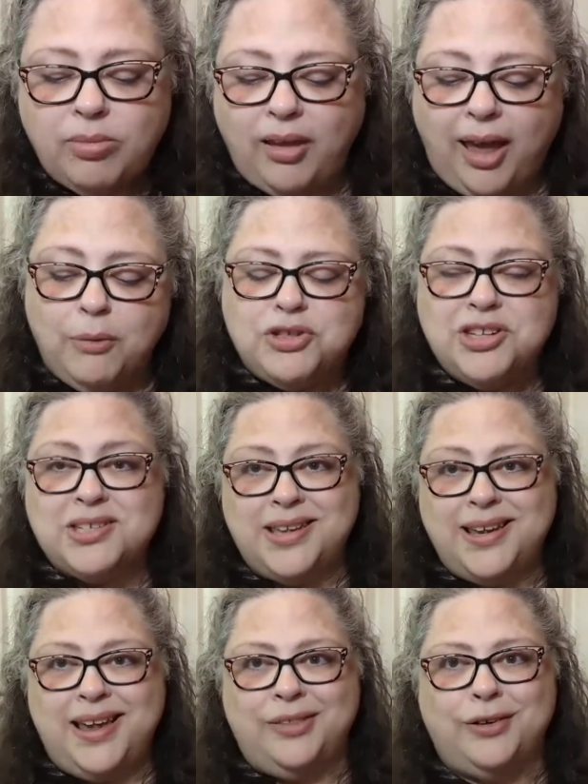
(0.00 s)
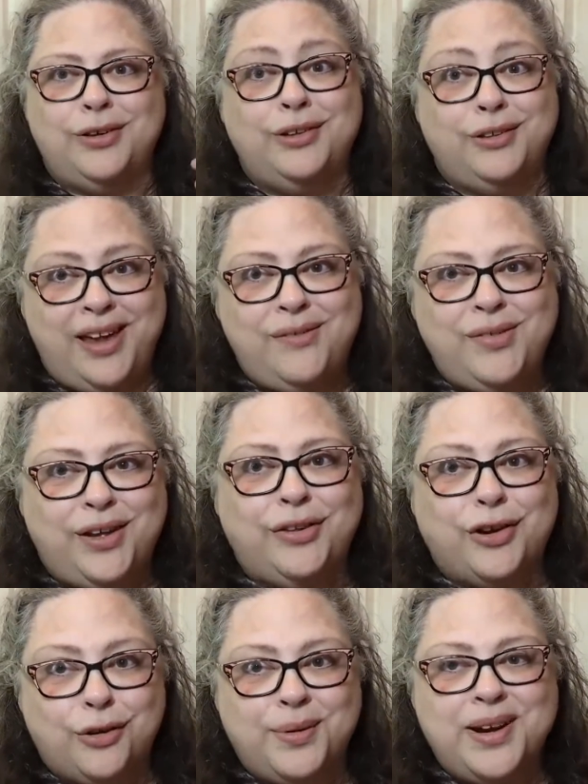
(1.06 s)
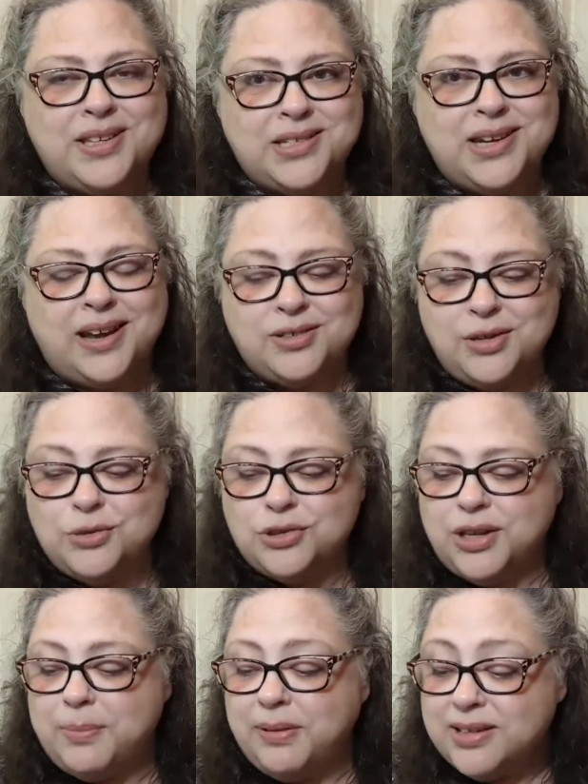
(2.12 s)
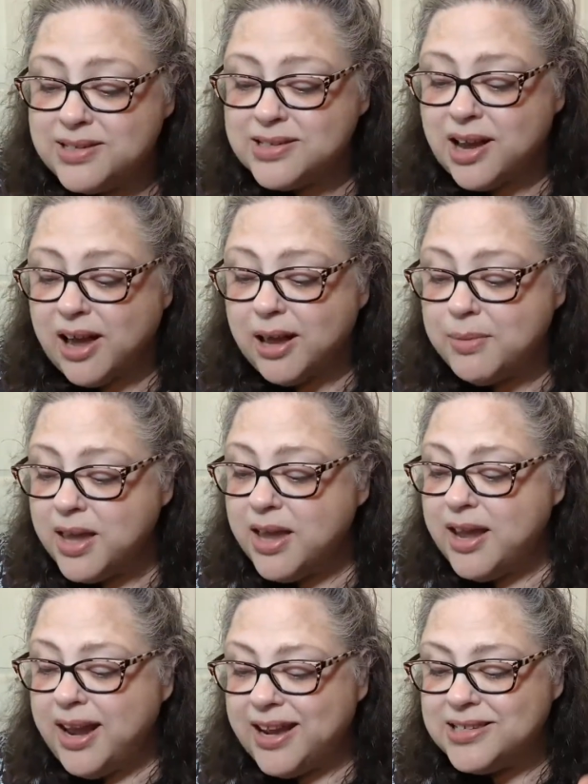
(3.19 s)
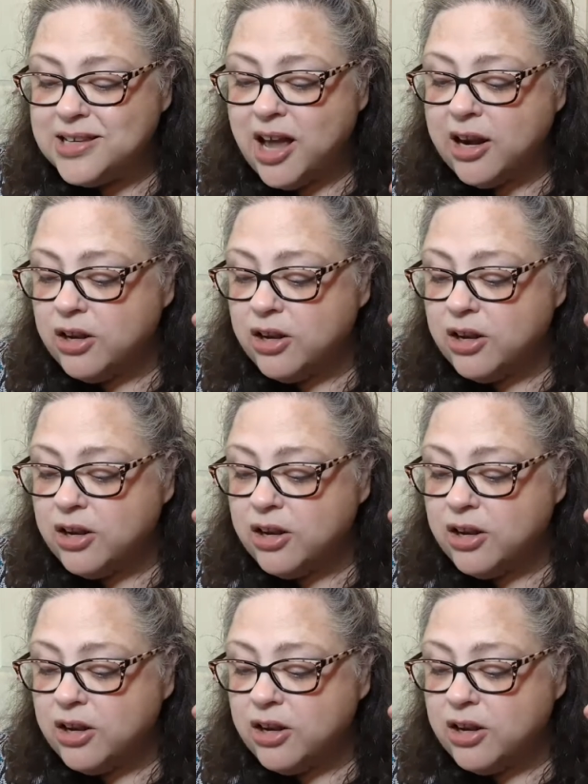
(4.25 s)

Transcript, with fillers: I was just thinking they're a little heavy on the Korea snacks usually, but this time it's not.